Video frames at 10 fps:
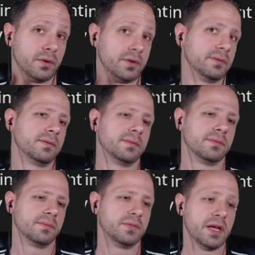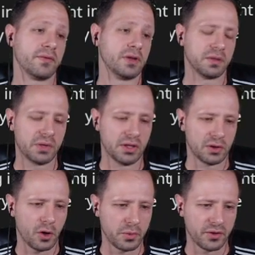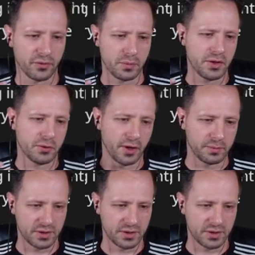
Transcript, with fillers: would definitely be alarming for me, right?